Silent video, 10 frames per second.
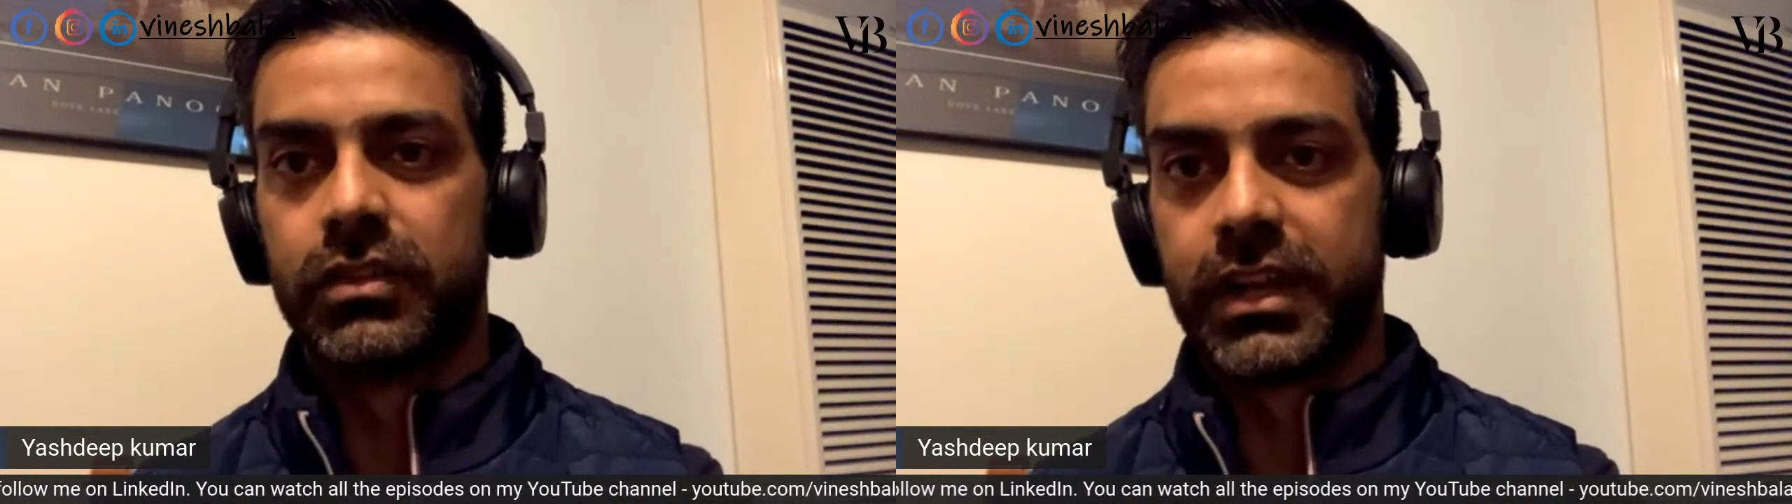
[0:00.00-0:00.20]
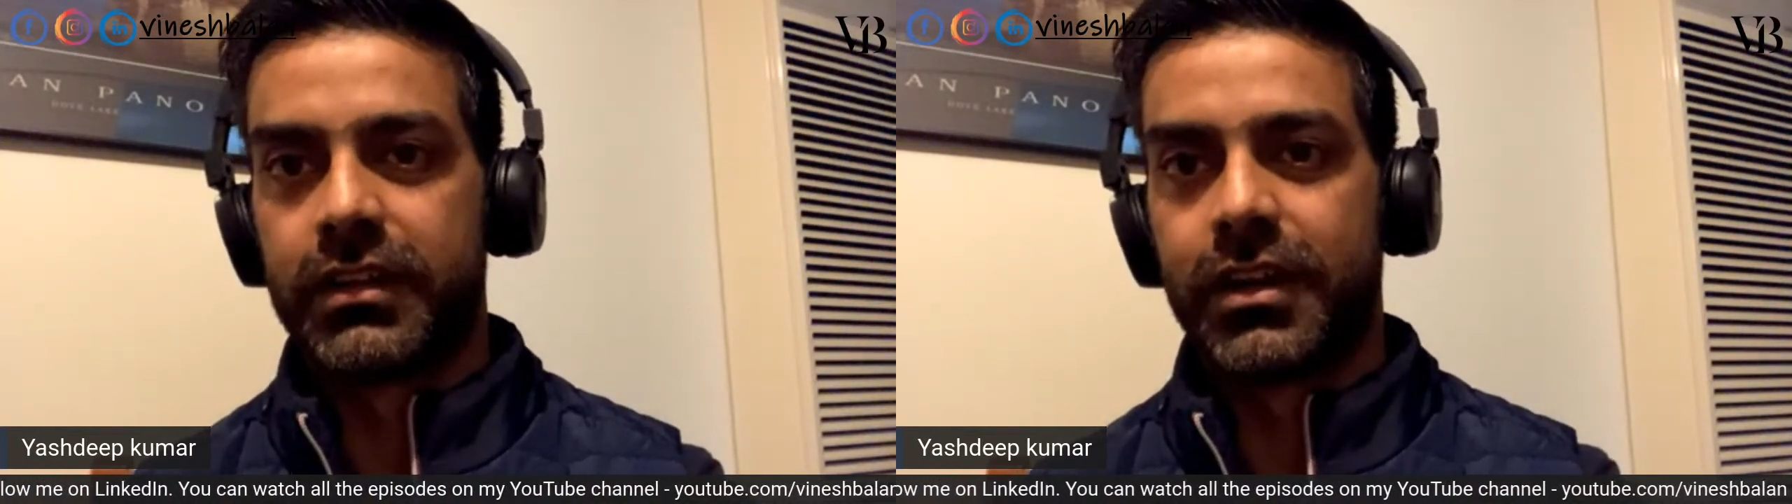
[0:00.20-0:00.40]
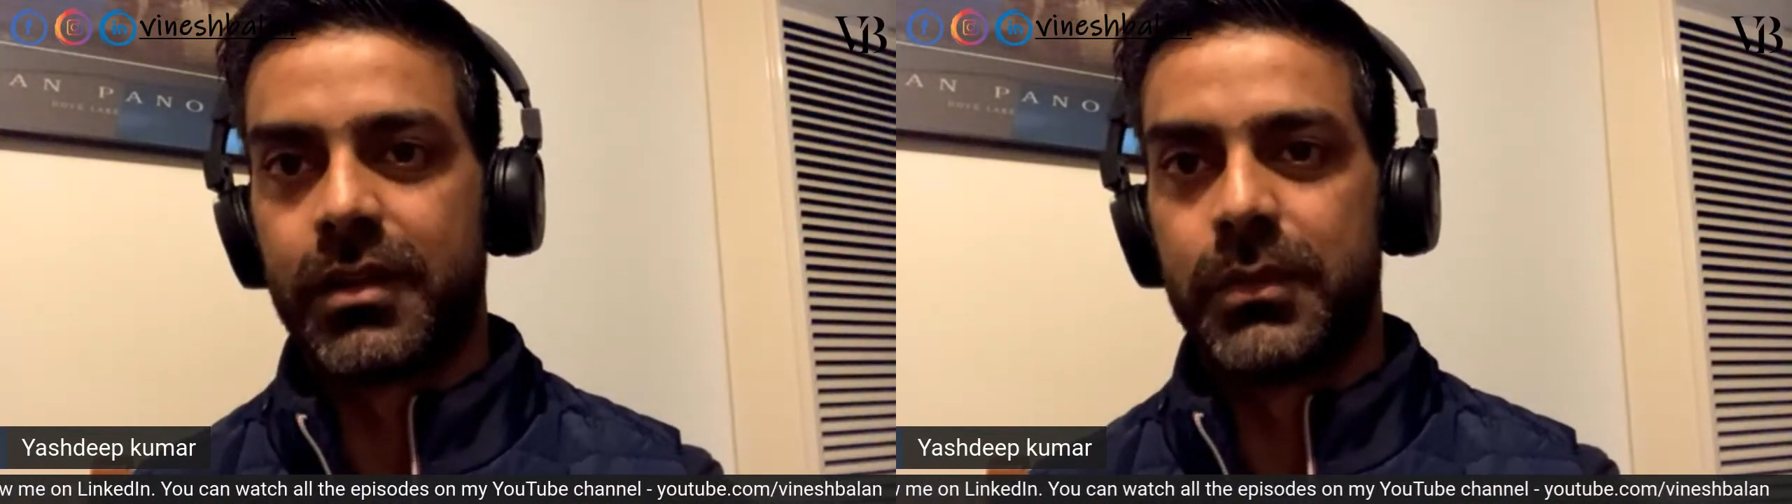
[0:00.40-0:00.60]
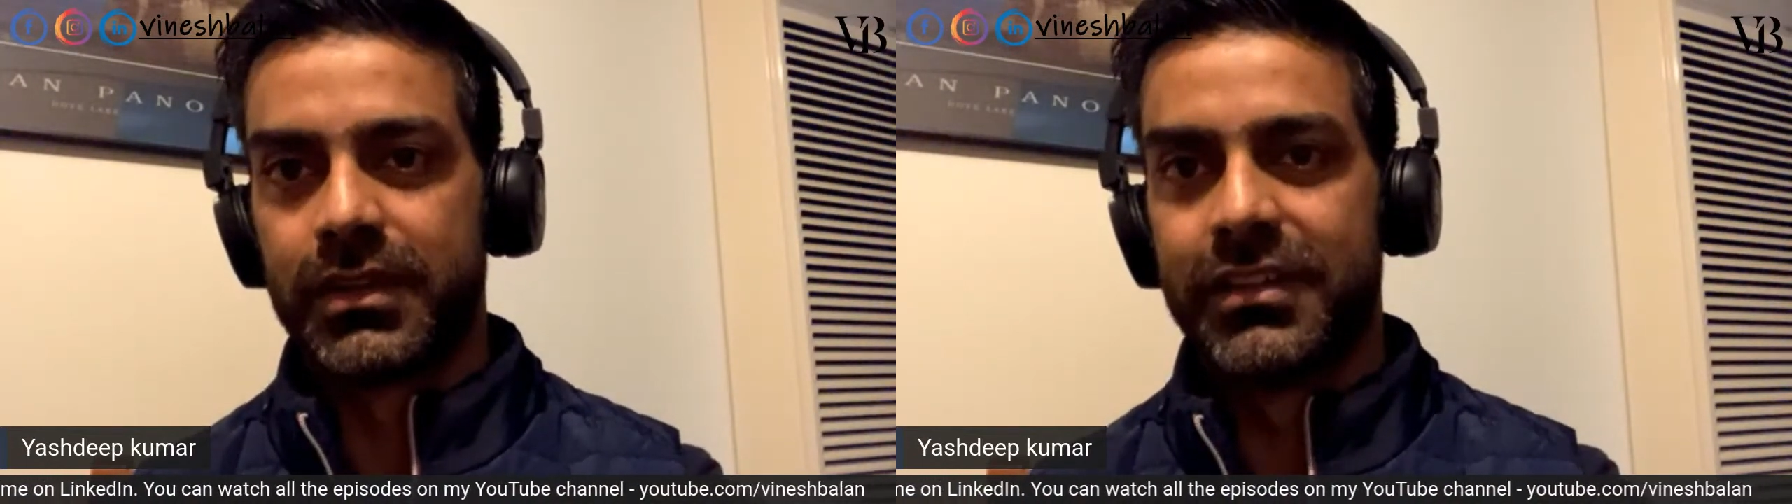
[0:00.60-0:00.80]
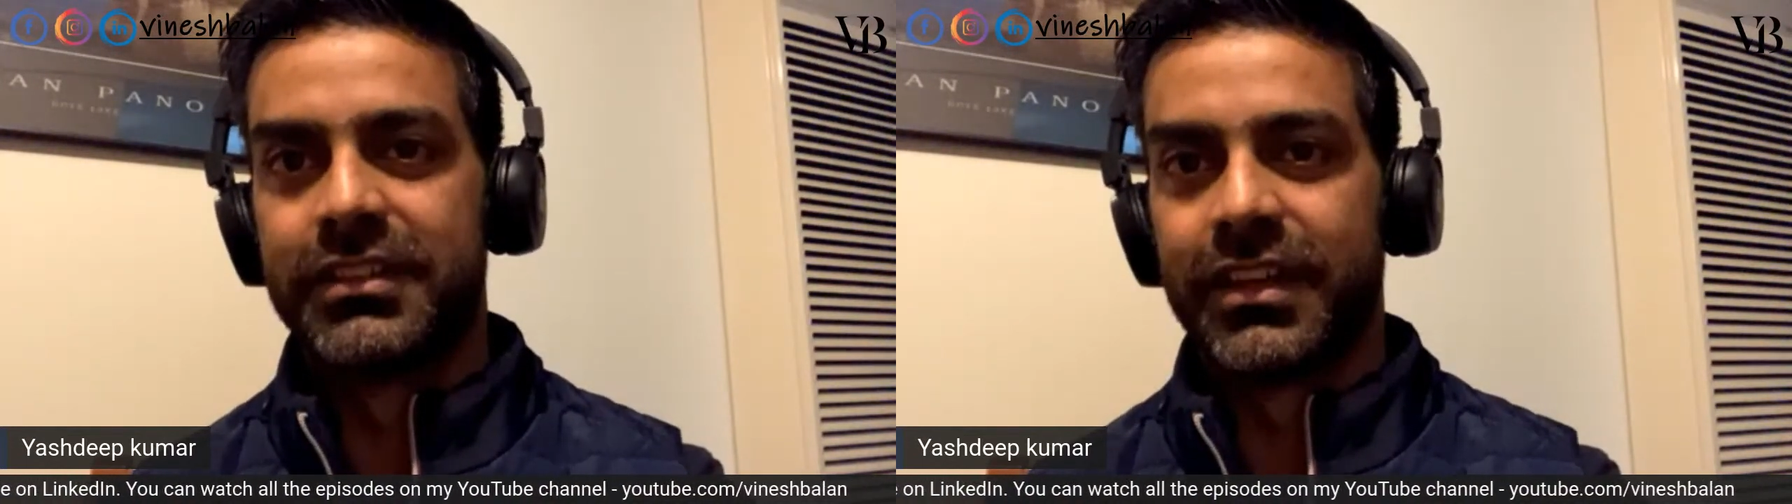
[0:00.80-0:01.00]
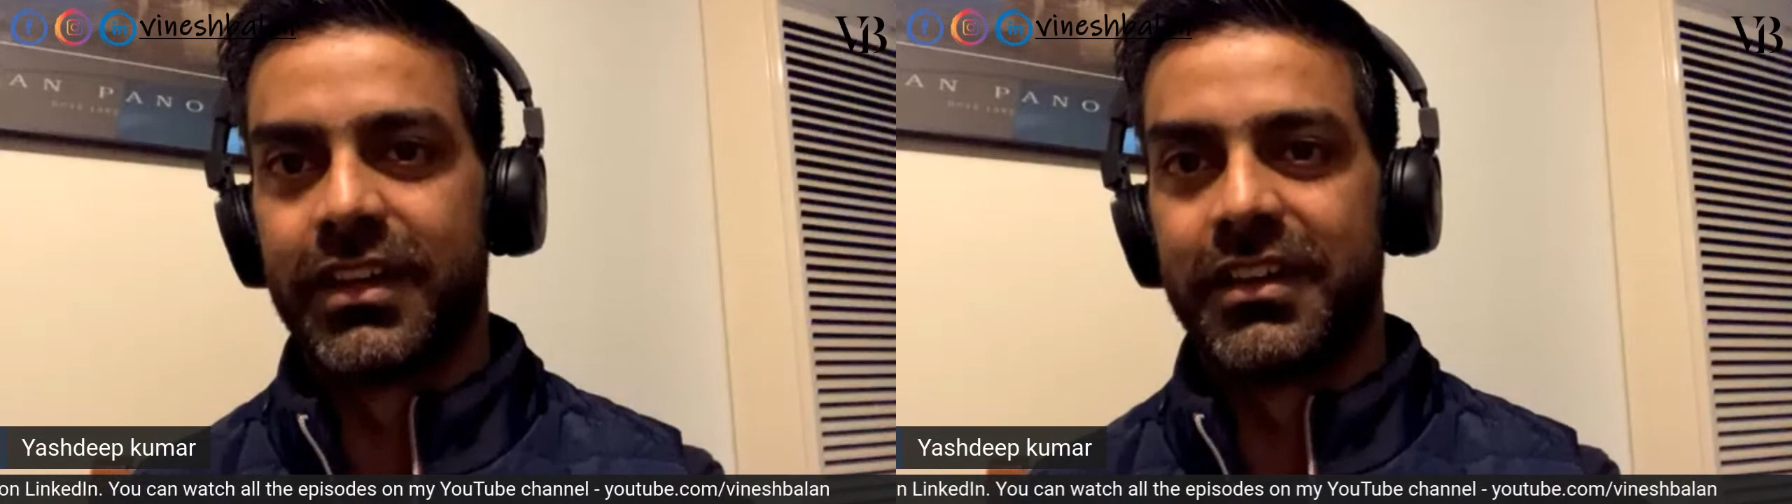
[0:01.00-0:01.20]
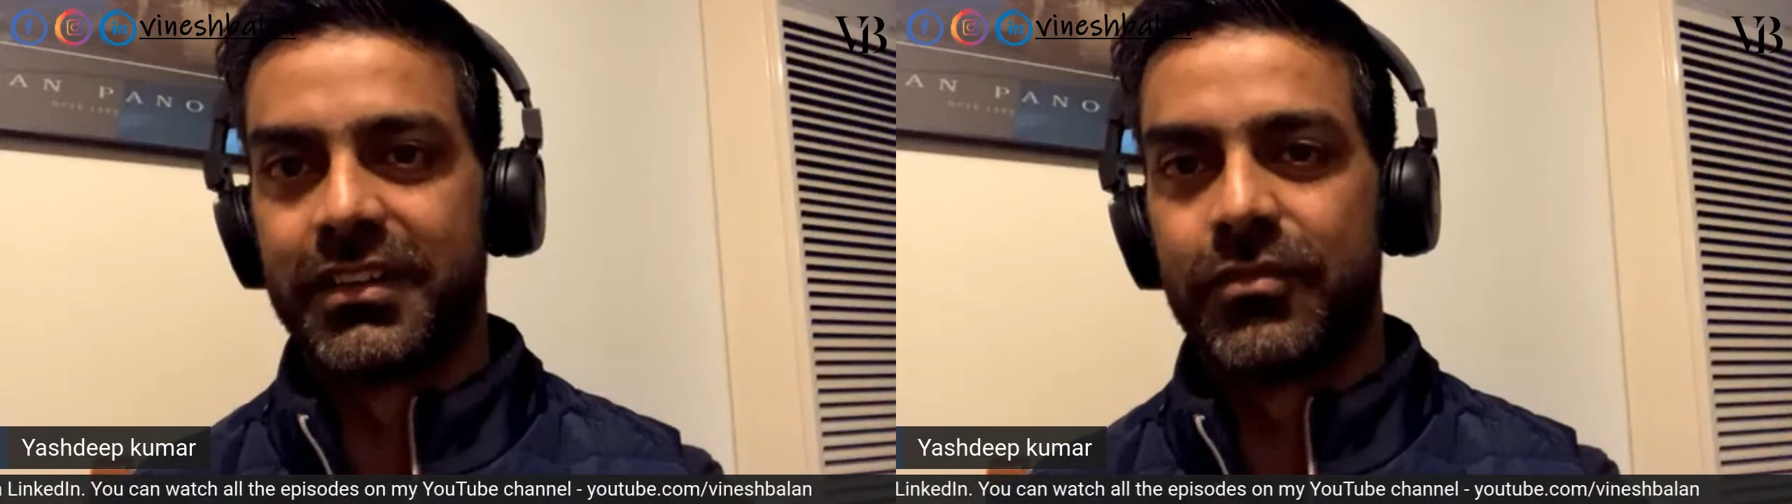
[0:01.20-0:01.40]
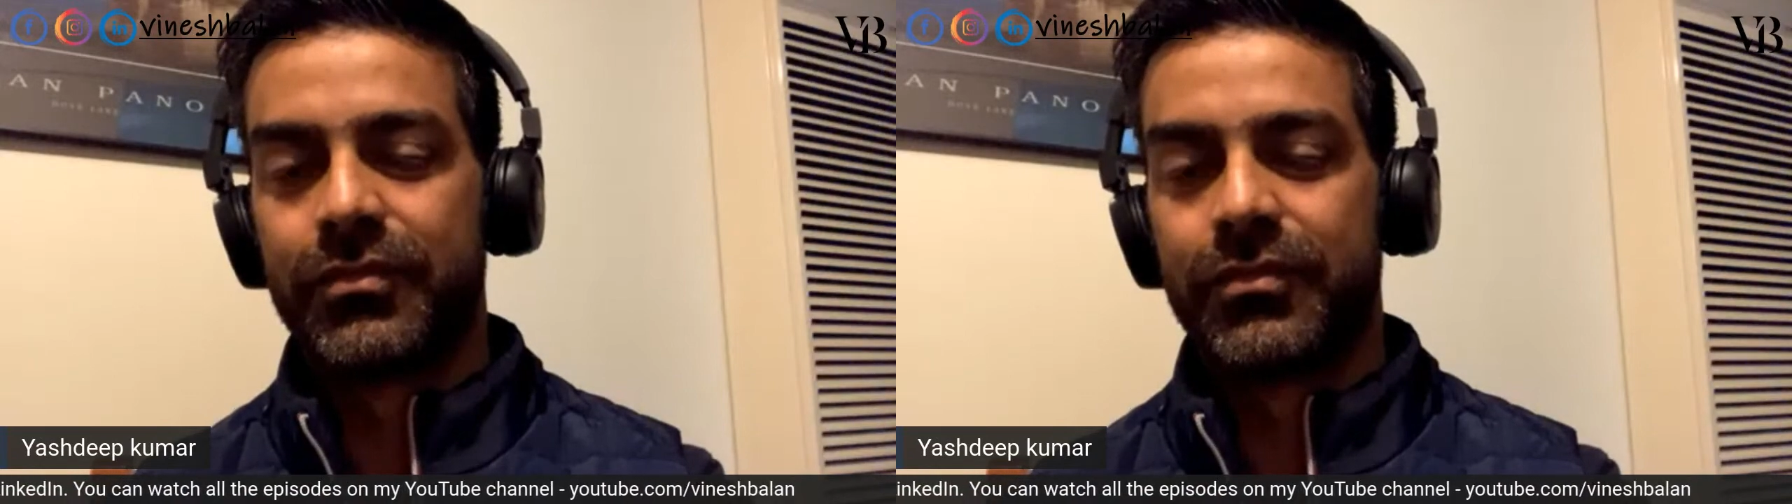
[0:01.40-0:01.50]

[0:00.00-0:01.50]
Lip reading: So that I'm here. Yeah.